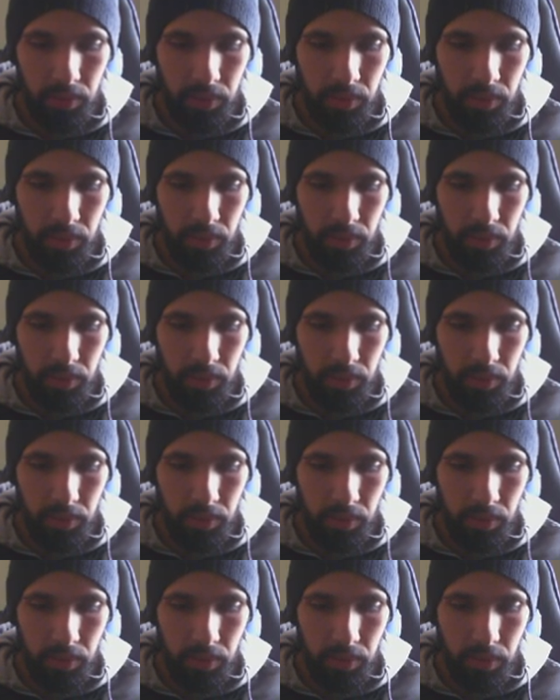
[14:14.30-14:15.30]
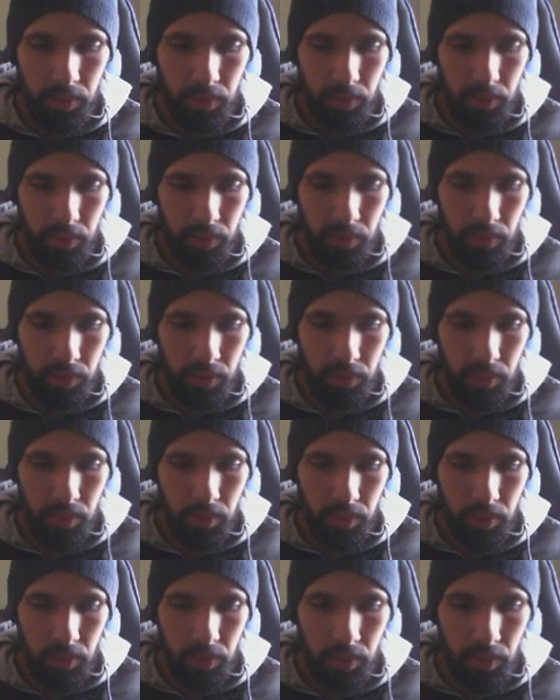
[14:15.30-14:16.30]

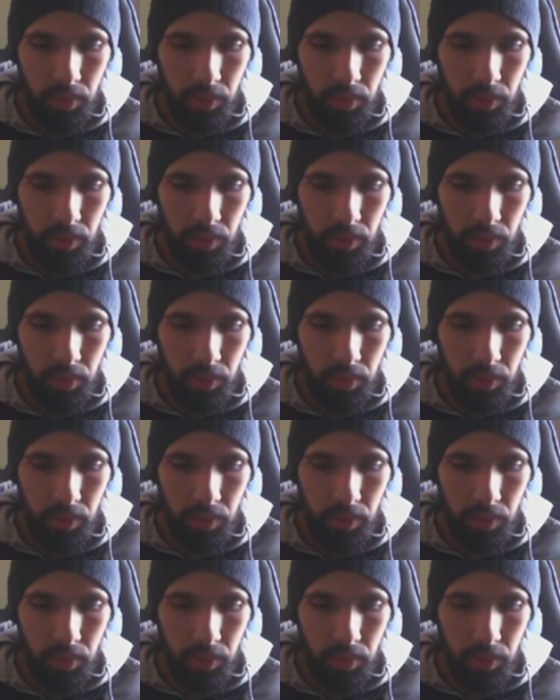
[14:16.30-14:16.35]
[no speech]